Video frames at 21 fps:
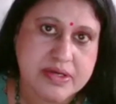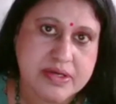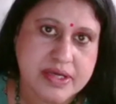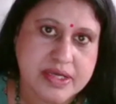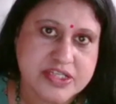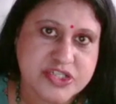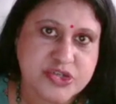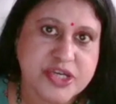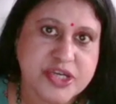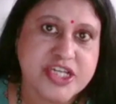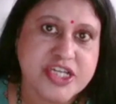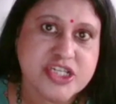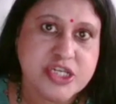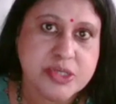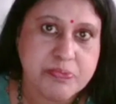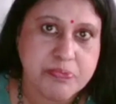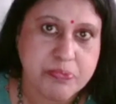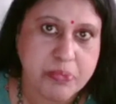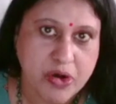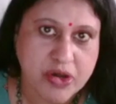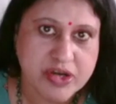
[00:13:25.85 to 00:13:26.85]

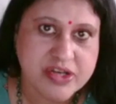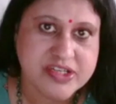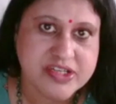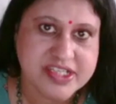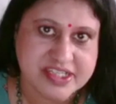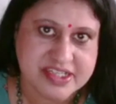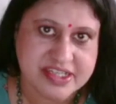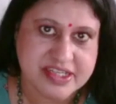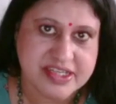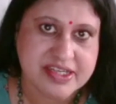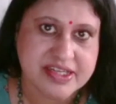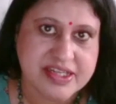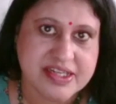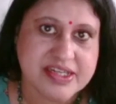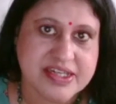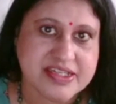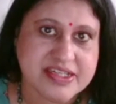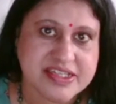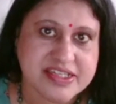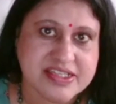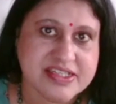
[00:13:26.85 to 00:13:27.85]
education policy,
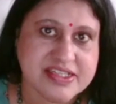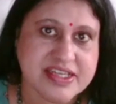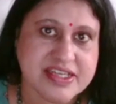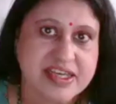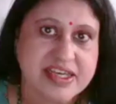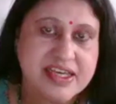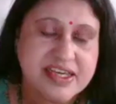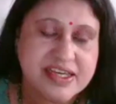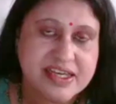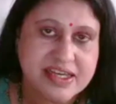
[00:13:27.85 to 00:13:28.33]
let us say,